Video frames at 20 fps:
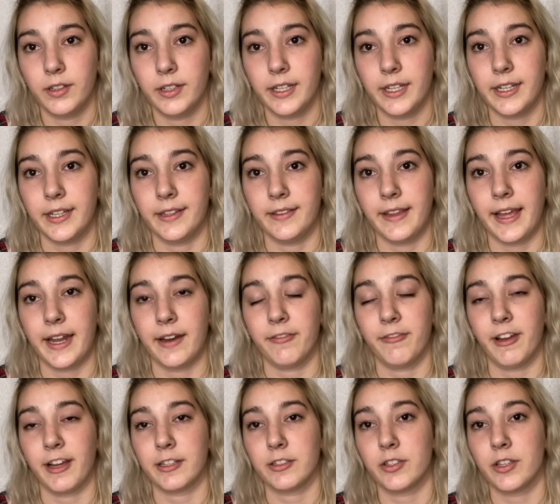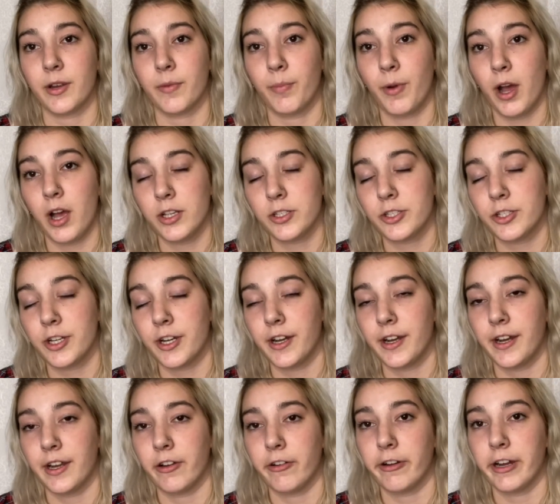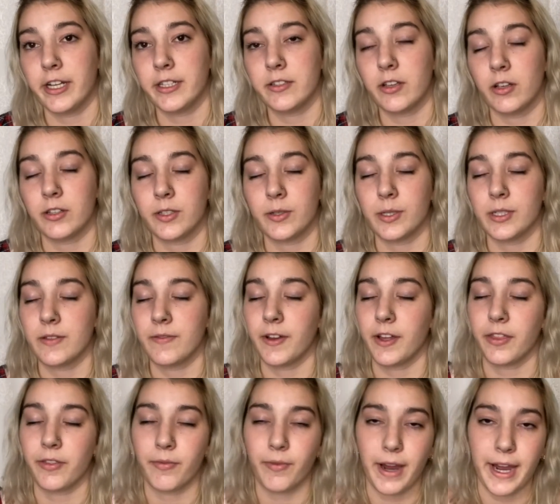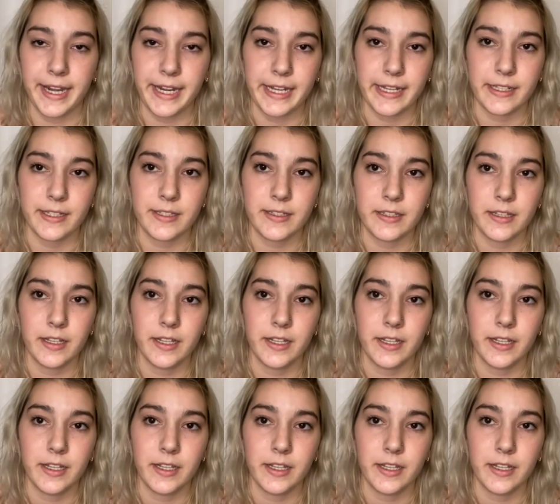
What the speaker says: and that affects their posture and creates all sorts of arthritis.